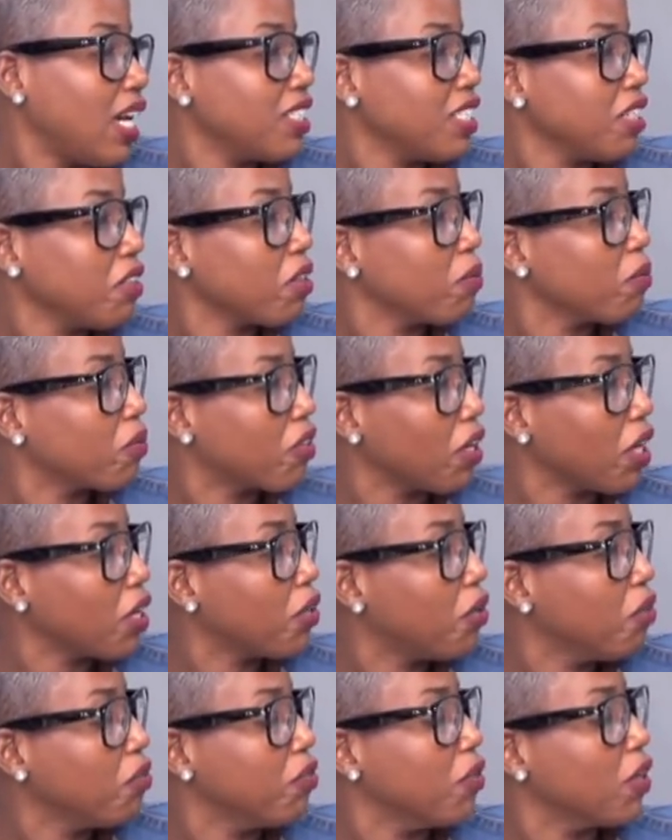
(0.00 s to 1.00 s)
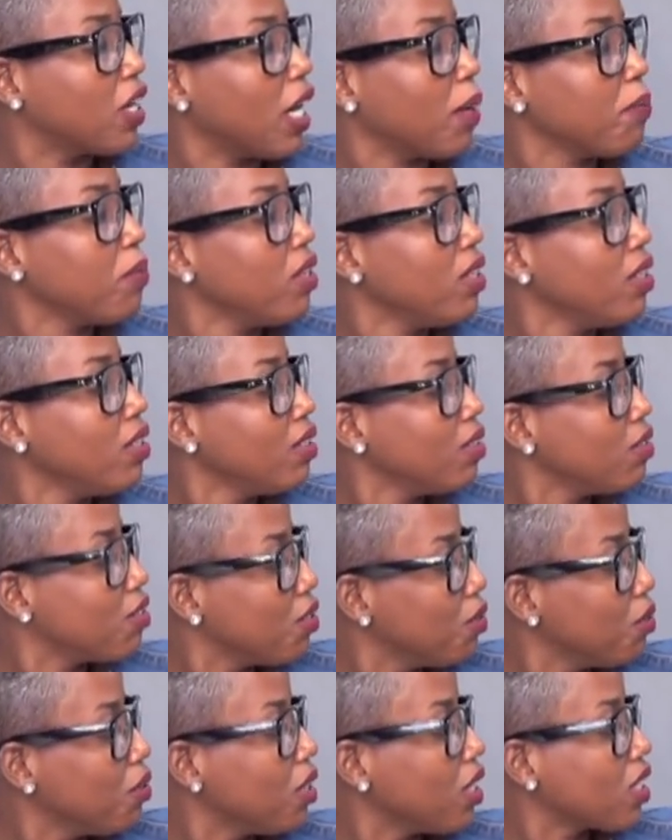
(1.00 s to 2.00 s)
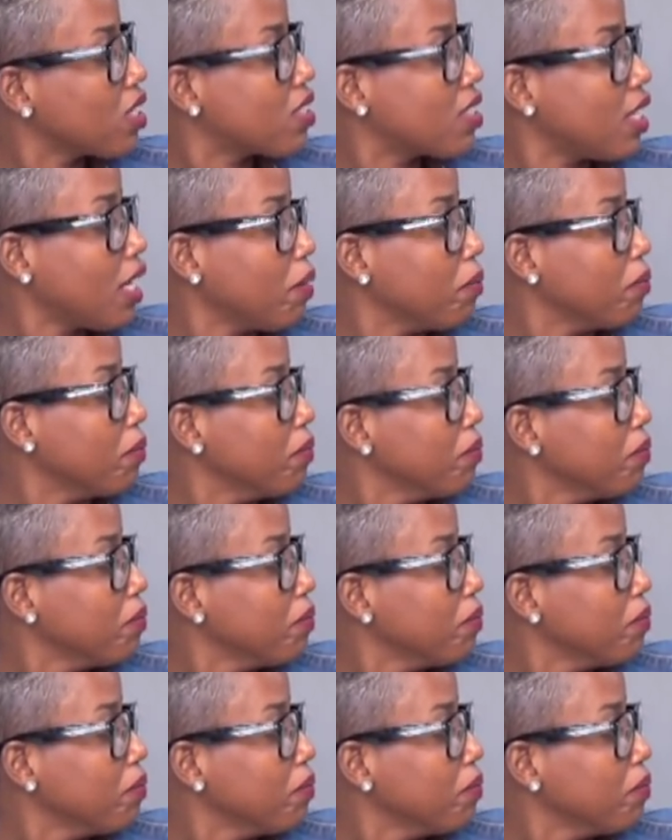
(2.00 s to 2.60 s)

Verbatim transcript: I tell them thank you for coming. See you next time.